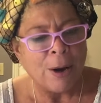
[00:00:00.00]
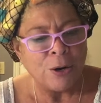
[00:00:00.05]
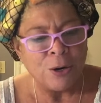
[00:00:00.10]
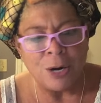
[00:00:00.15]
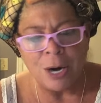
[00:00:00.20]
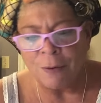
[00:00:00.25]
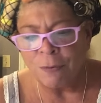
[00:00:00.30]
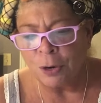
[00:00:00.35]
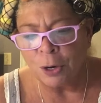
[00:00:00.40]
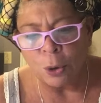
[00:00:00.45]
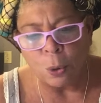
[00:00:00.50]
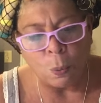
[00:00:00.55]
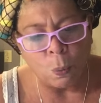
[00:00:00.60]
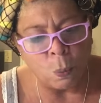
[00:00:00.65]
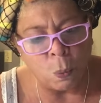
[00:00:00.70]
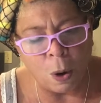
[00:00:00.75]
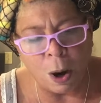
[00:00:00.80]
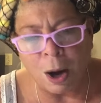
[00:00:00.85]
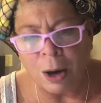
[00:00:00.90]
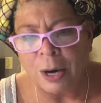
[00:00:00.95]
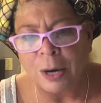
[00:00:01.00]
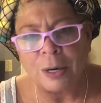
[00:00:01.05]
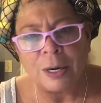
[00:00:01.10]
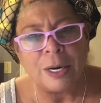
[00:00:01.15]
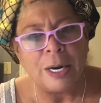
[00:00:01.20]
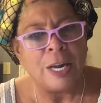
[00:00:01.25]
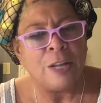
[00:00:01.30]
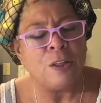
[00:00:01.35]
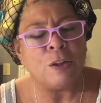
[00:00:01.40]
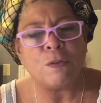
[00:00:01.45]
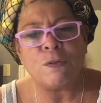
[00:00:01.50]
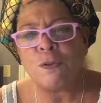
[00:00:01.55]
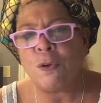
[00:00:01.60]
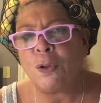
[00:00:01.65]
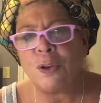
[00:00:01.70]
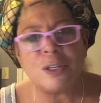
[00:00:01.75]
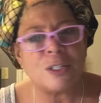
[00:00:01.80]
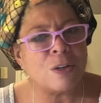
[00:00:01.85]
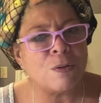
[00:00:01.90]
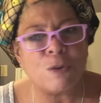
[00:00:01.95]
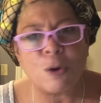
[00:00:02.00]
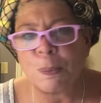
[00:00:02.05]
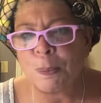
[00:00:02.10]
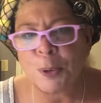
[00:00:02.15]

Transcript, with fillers: You're never going to walk in the fullness of your